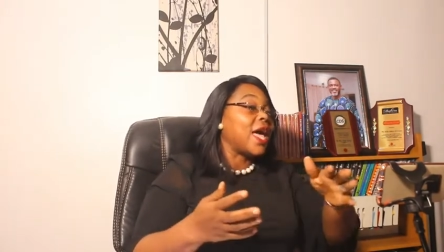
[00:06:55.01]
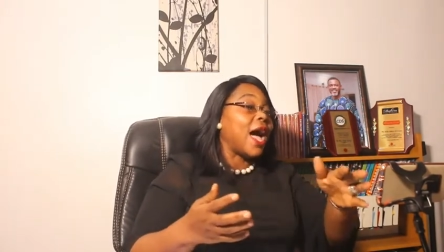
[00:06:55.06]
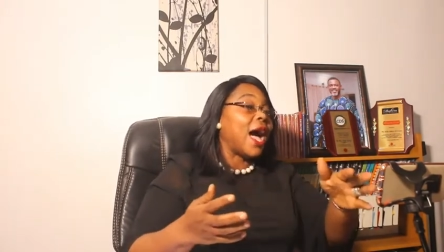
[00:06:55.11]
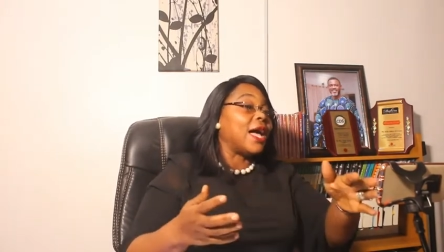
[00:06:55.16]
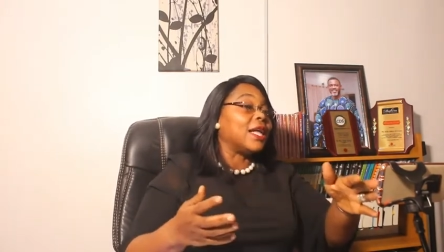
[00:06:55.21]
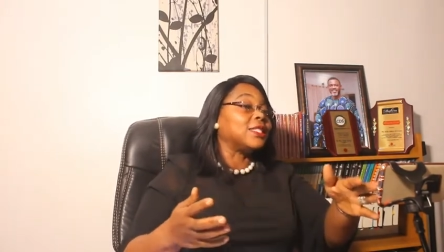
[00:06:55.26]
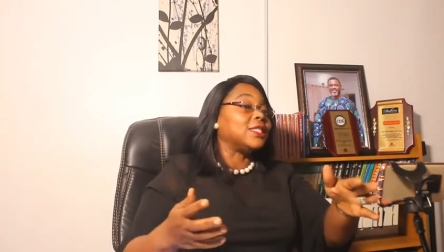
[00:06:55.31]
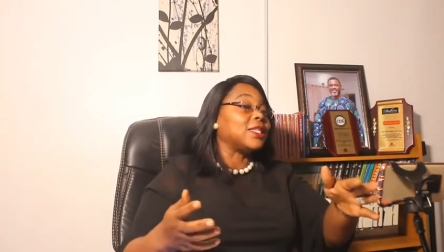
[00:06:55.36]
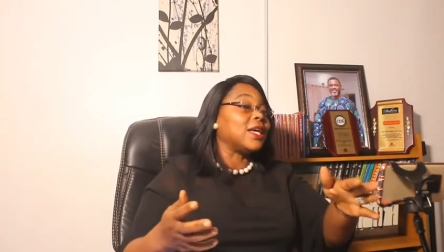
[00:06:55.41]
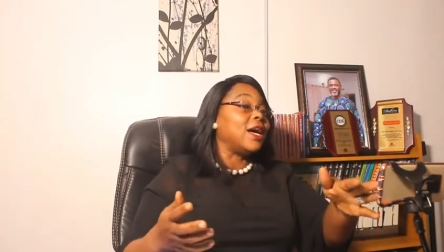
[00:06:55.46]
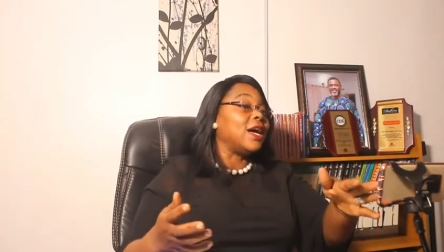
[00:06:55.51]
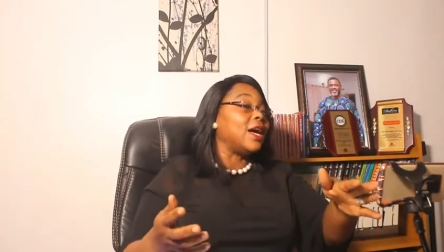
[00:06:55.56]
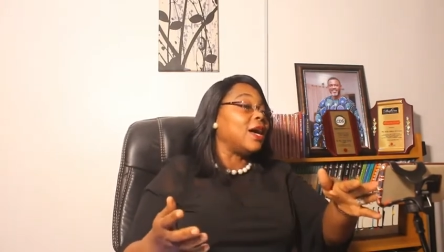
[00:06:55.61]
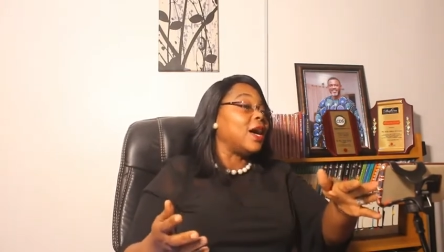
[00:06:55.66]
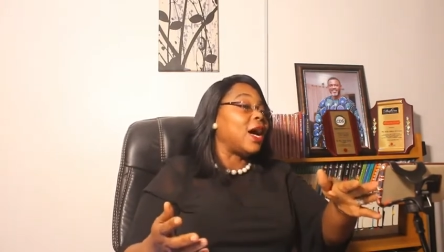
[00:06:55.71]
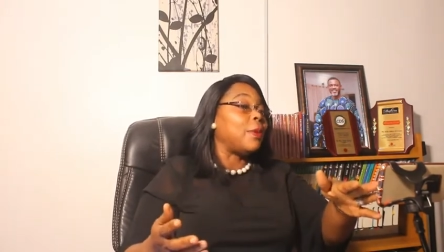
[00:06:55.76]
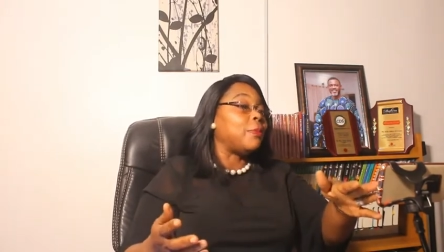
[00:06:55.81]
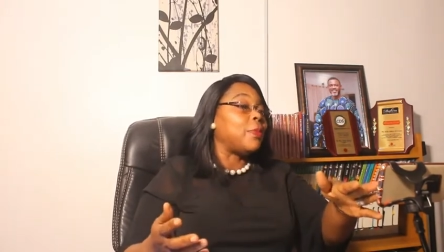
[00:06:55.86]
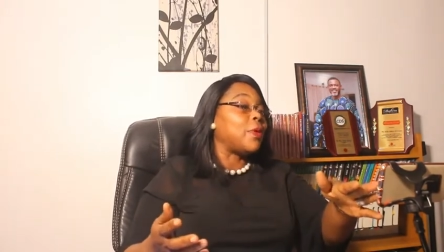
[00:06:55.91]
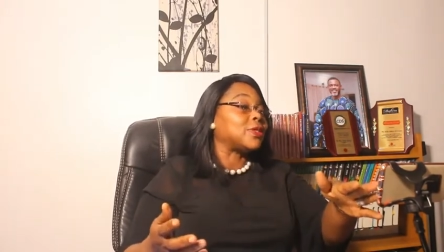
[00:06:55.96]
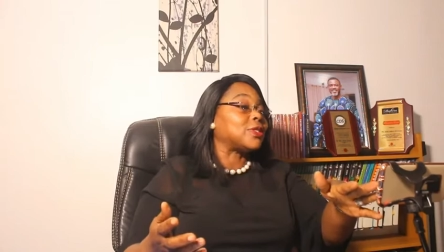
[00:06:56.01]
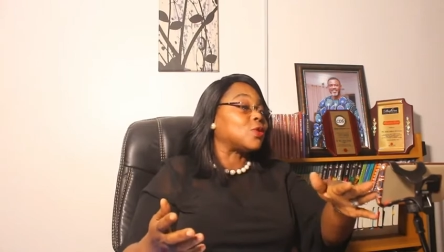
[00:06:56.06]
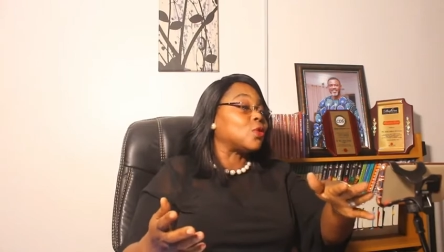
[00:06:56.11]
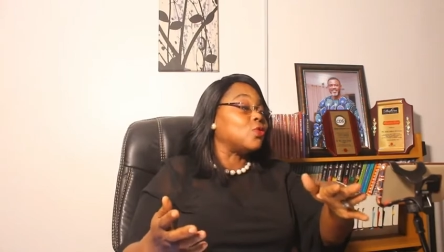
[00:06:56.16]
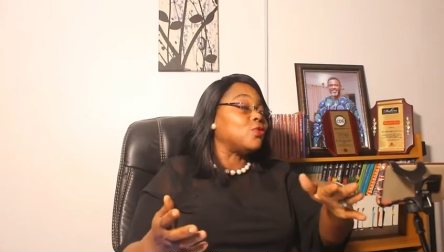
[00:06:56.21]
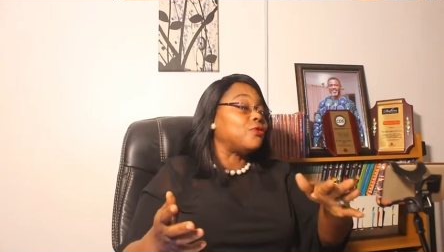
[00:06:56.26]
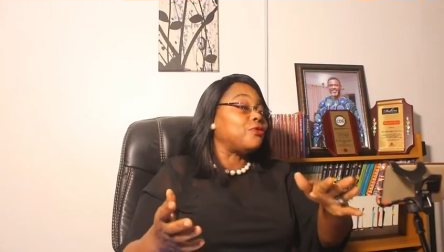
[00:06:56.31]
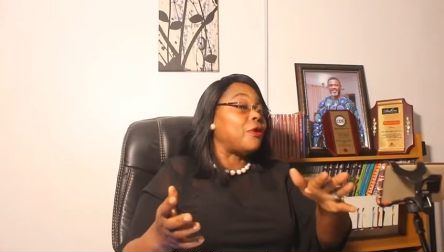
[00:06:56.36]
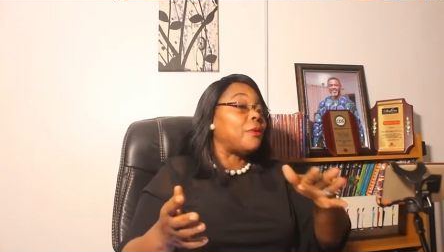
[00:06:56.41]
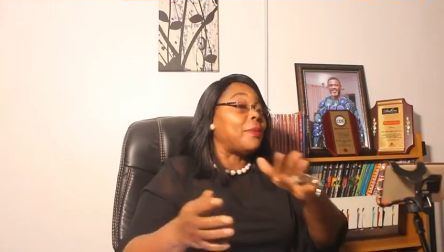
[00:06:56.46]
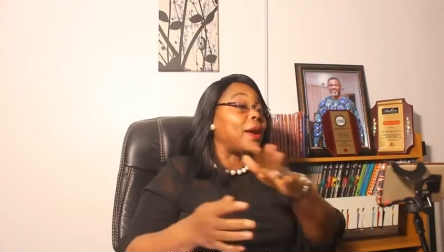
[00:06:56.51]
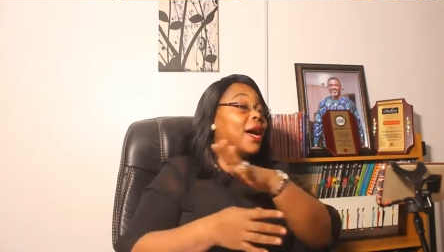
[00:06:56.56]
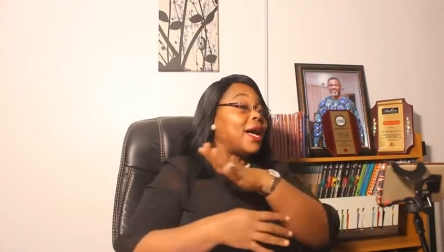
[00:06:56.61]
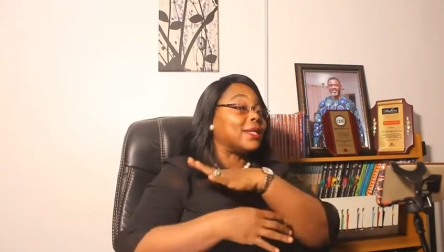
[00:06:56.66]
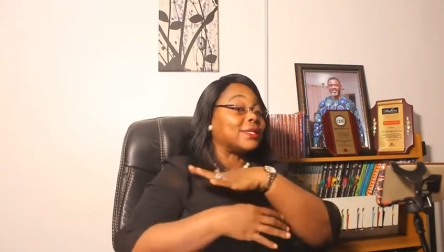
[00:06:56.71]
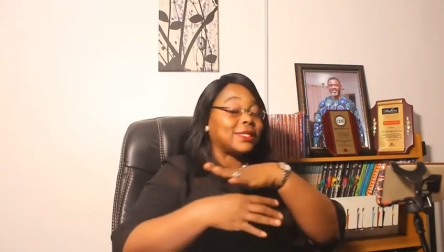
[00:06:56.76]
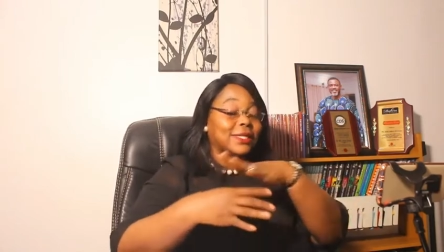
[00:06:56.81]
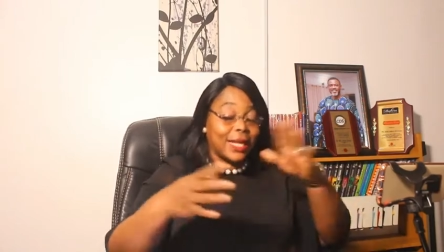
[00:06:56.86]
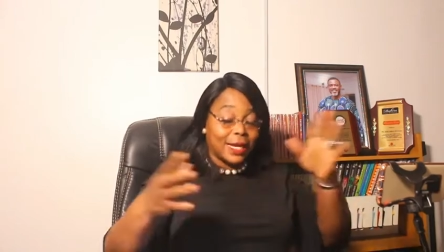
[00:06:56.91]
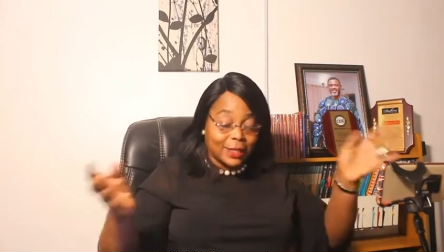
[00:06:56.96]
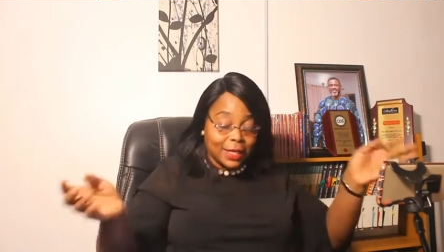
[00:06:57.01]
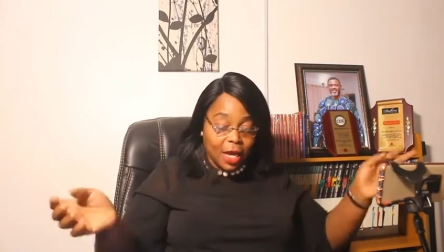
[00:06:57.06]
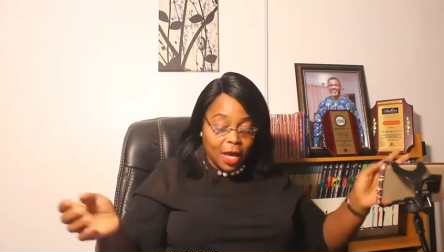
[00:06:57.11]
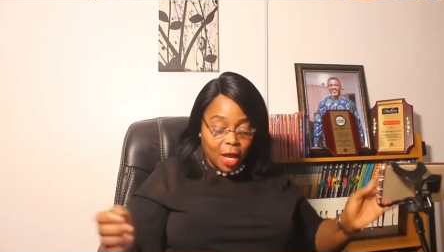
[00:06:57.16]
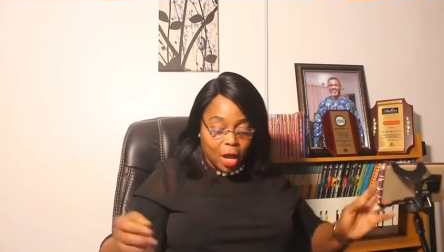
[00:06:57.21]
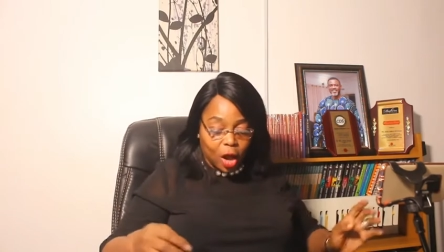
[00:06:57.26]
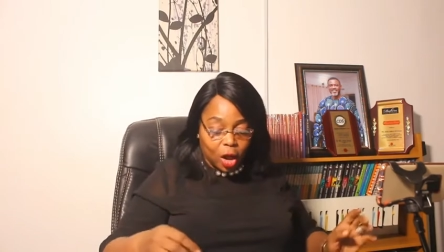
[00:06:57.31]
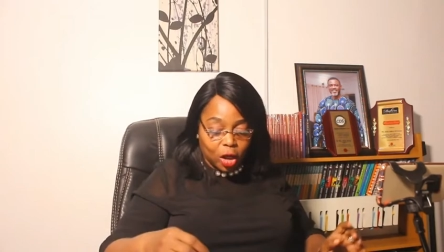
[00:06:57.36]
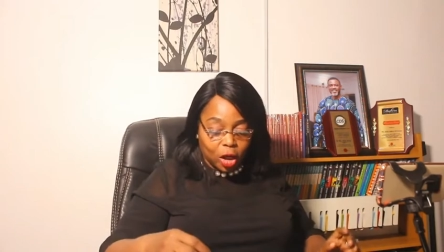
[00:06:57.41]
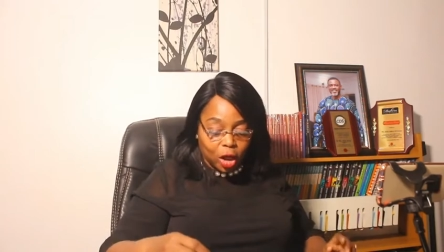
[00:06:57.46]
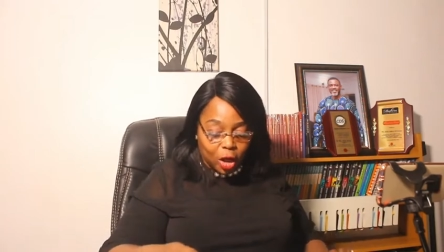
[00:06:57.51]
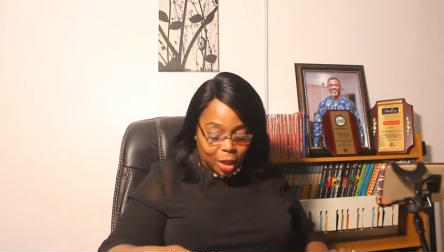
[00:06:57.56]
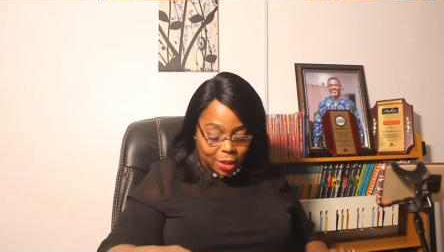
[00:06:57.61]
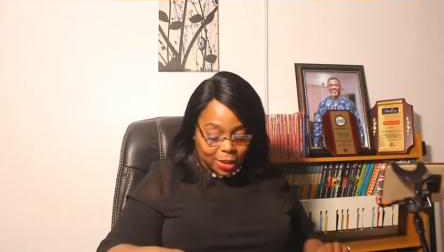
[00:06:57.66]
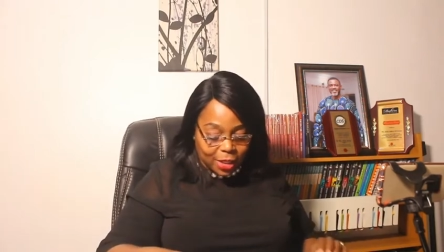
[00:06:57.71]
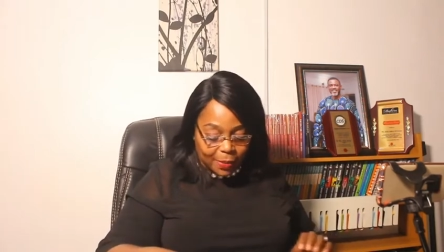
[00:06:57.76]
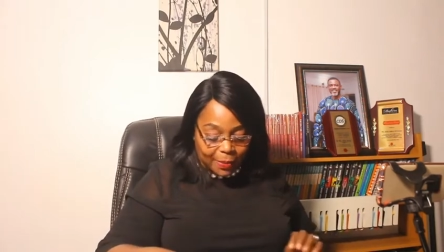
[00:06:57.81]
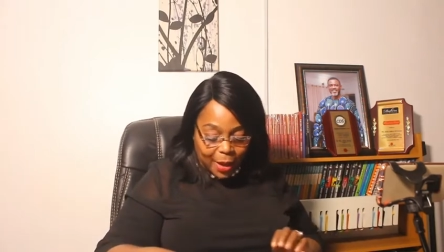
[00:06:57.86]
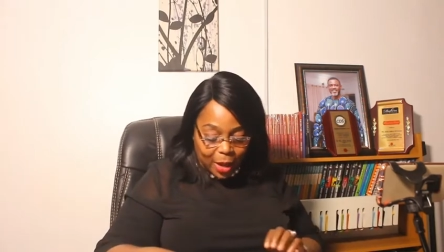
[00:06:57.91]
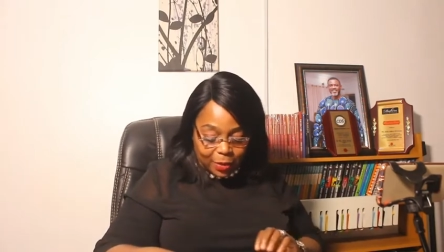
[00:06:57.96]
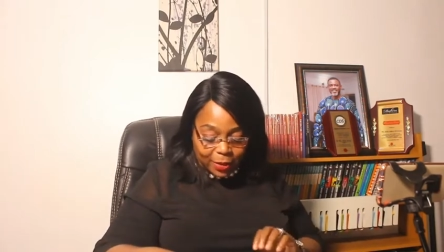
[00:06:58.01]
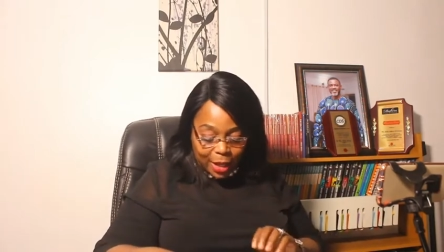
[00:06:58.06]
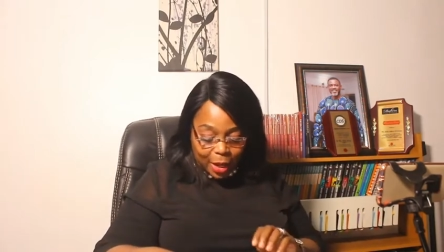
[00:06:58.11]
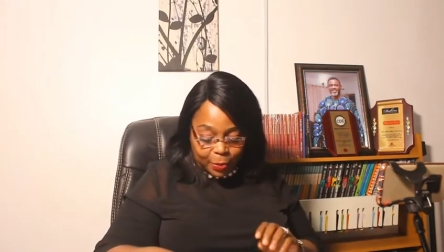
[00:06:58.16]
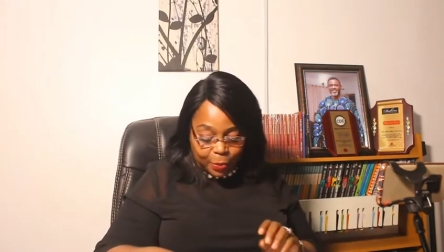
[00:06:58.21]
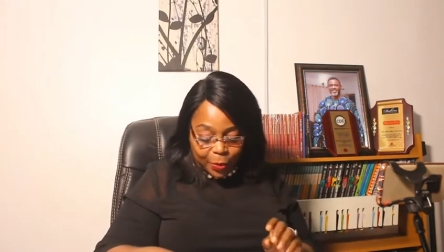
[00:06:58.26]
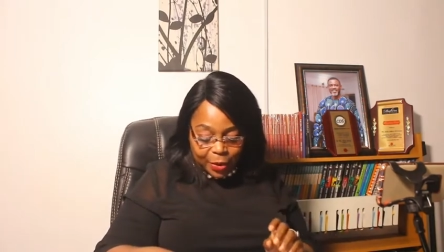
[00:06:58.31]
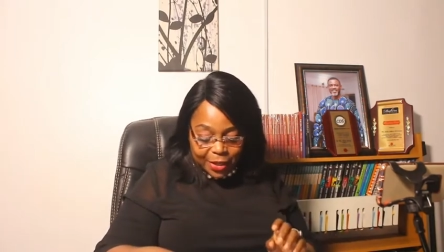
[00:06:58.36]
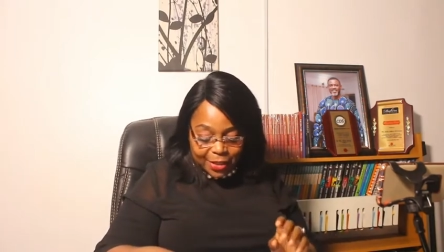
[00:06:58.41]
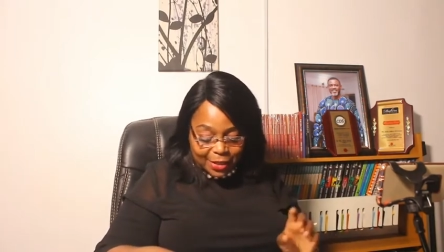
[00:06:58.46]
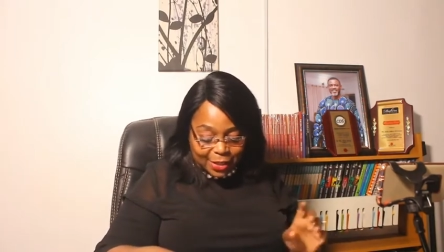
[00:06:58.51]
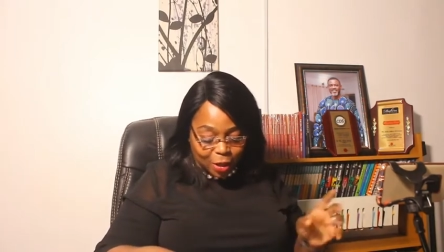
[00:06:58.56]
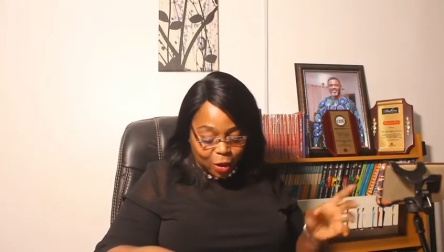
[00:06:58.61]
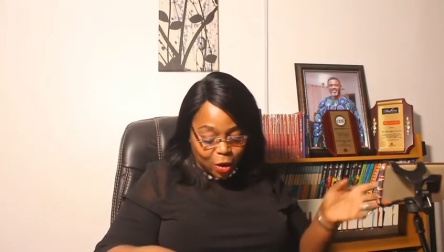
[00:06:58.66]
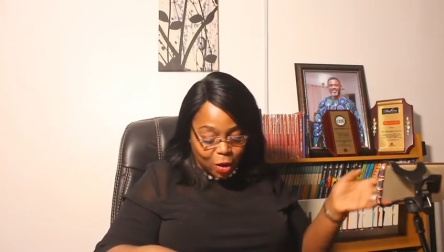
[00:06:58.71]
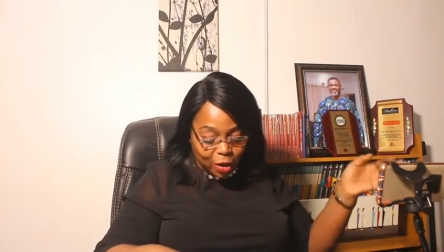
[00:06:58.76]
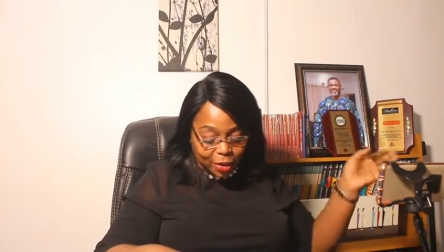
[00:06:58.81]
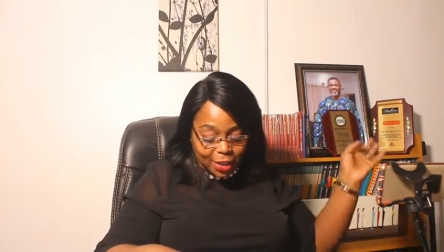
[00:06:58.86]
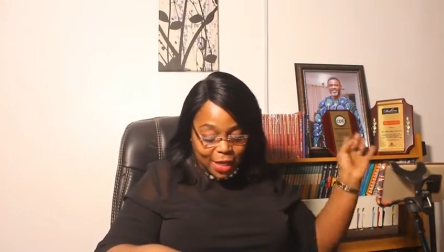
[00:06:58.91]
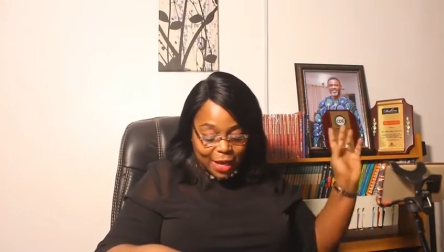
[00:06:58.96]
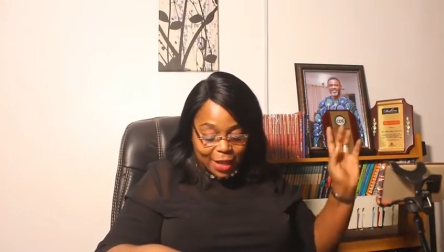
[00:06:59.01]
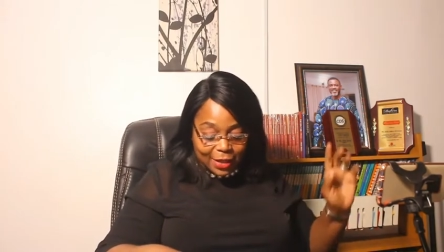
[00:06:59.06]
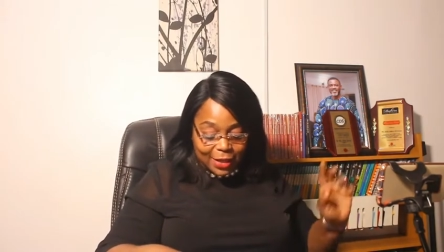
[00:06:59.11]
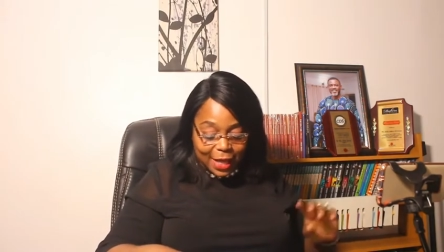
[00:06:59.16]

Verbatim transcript: And uh, Apostle Ufoma has said a lot about that. Praise the Lord.